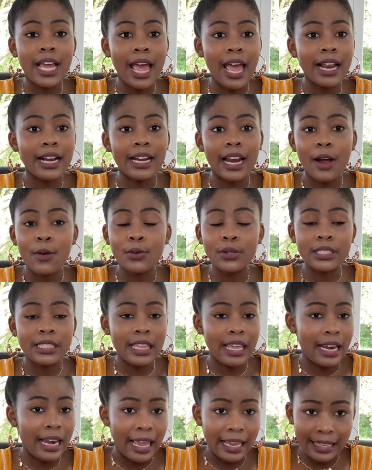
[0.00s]
And I was
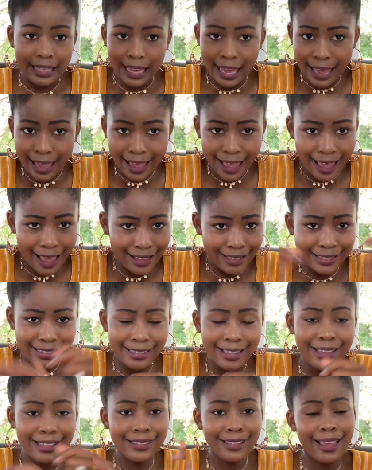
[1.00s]
there like, yes,
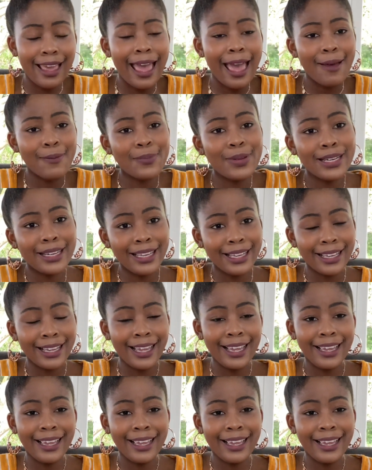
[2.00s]
things are happening.